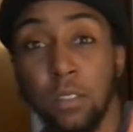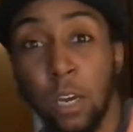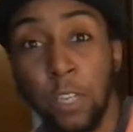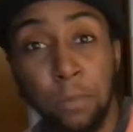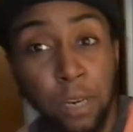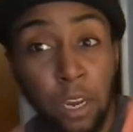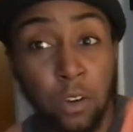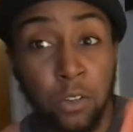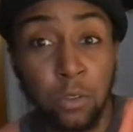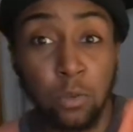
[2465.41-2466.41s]
I'll keep an
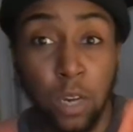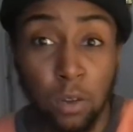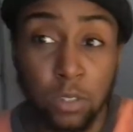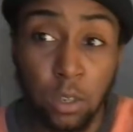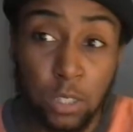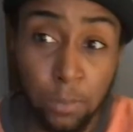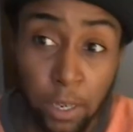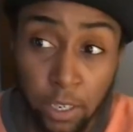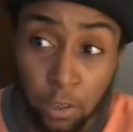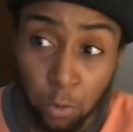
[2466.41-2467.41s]
eye on you. I'll tell
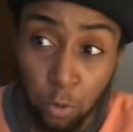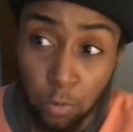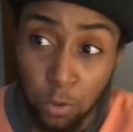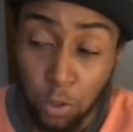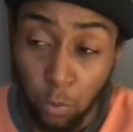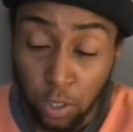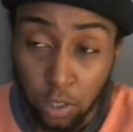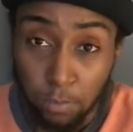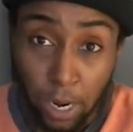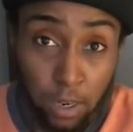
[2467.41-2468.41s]
somebody in the group, you know, one of
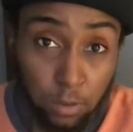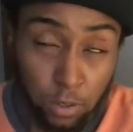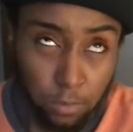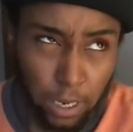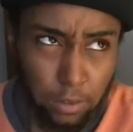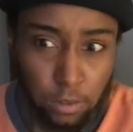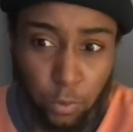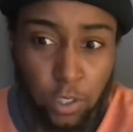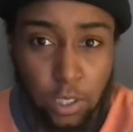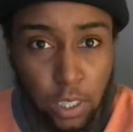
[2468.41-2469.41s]
the ma- what, masters,
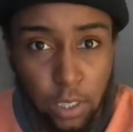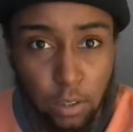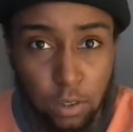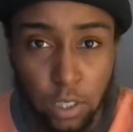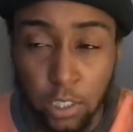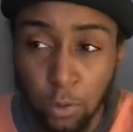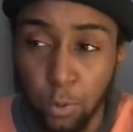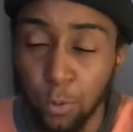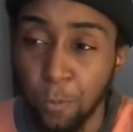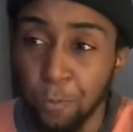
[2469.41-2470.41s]
one of the leaders in the
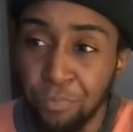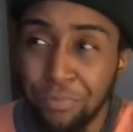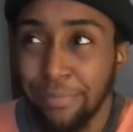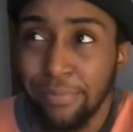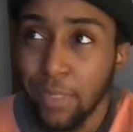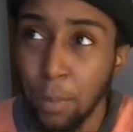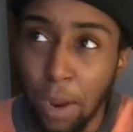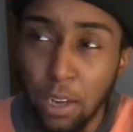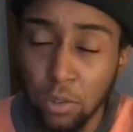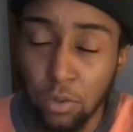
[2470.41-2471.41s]
group.
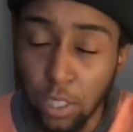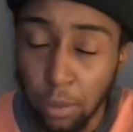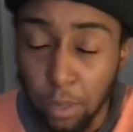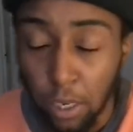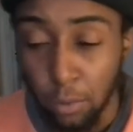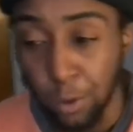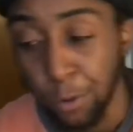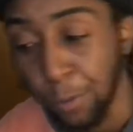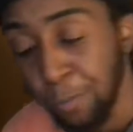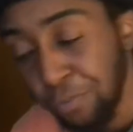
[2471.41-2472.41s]
Master is not a bad
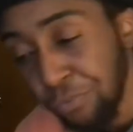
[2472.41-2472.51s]
word.